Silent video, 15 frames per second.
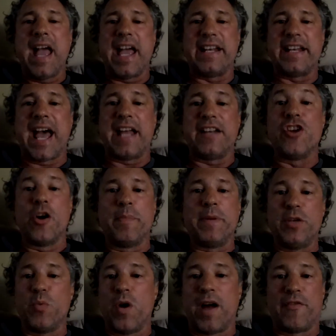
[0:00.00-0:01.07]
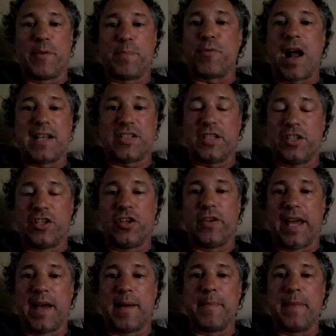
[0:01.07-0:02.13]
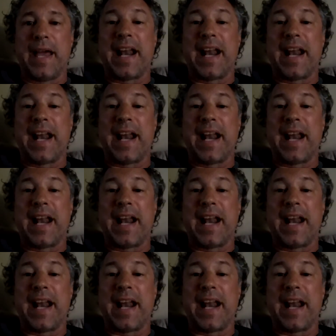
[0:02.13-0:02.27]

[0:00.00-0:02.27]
and that nobody will ever prosecute him.